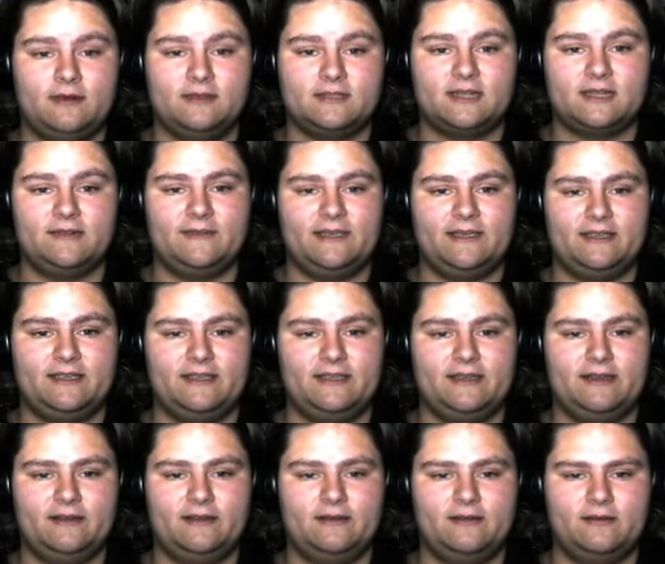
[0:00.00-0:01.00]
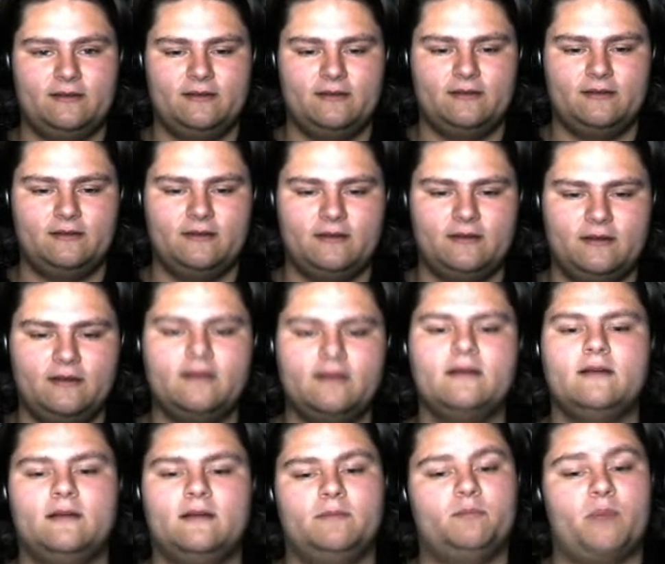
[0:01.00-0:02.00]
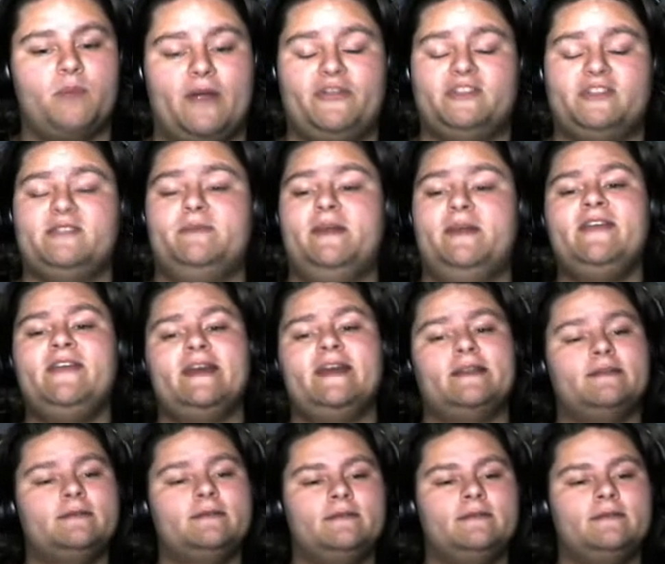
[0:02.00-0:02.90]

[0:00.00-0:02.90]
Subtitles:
gonna be Breathless Oblivion.